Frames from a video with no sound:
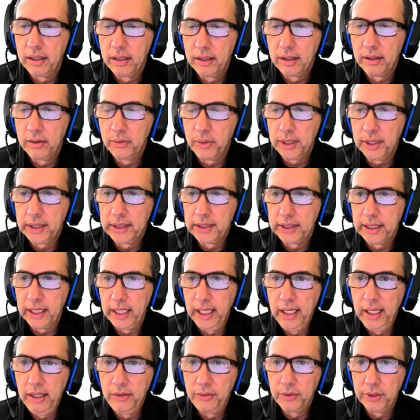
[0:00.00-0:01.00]
what's
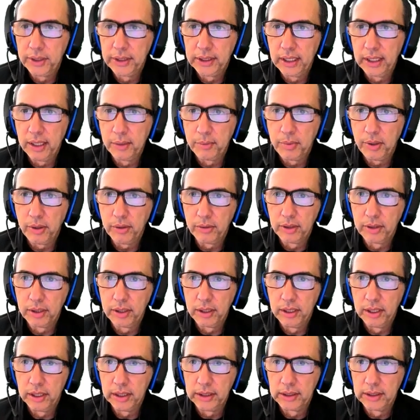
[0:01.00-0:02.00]
interesting about
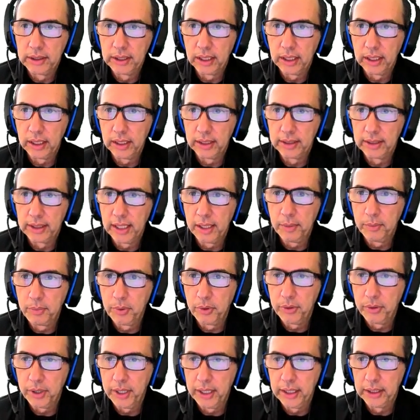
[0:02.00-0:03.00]
this
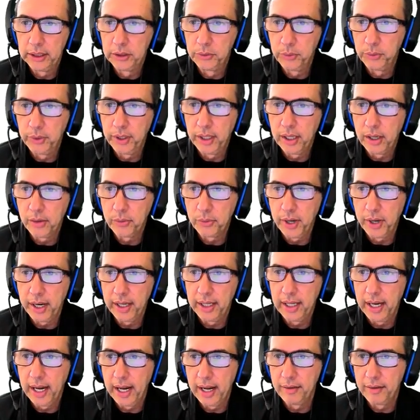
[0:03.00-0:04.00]
example is we already
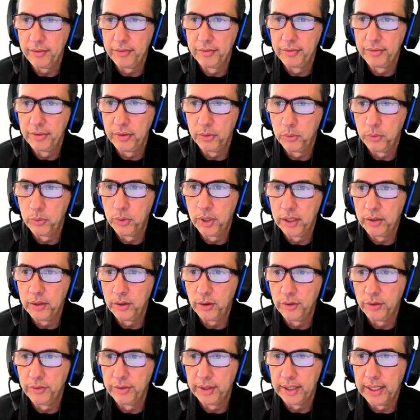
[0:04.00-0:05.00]
have 1
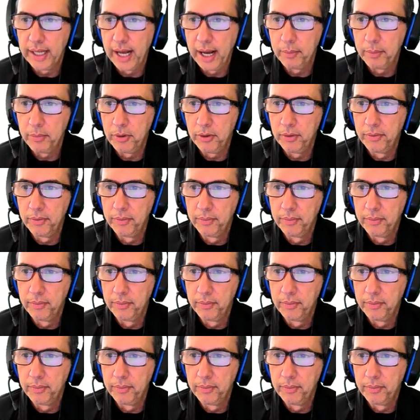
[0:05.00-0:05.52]
over w,